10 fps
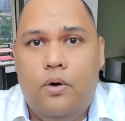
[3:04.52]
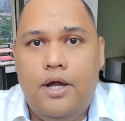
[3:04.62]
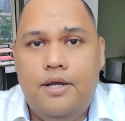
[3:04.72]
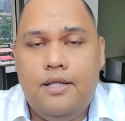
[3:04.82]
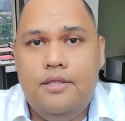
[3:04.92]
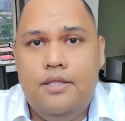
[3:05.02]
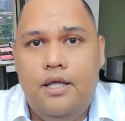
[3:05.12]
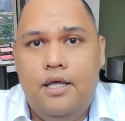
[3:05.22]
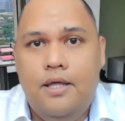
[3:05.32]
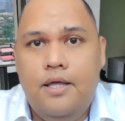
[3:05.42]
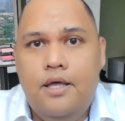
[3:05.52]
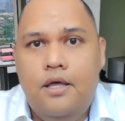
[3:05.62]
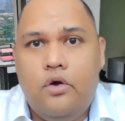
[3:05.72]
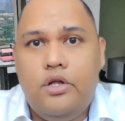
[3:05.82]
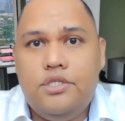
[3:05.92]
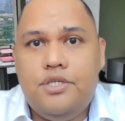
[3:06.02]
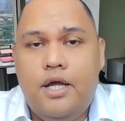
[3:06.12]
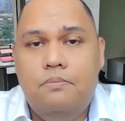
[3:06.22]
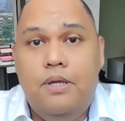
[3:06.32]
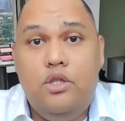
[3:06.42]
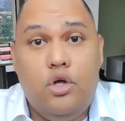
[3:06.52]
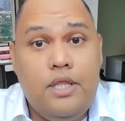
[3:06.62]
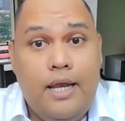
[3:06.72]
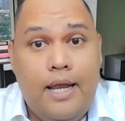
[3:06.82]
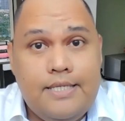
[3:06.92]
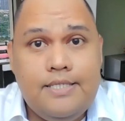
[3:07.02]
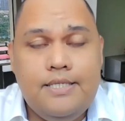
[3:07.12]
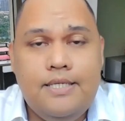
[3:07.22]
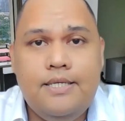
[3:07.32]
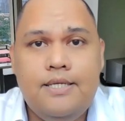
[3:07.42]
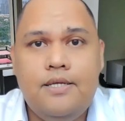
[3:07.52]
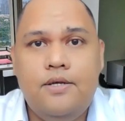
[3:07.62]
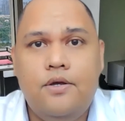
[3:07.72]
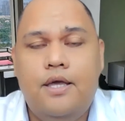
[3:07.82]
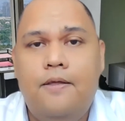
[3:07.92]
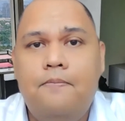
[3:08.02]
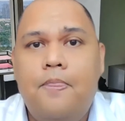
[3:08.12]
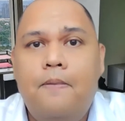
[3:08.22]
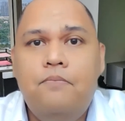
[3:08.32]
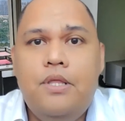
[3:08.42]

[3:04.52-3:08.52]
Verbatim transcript: require that the contract be notarized, okay?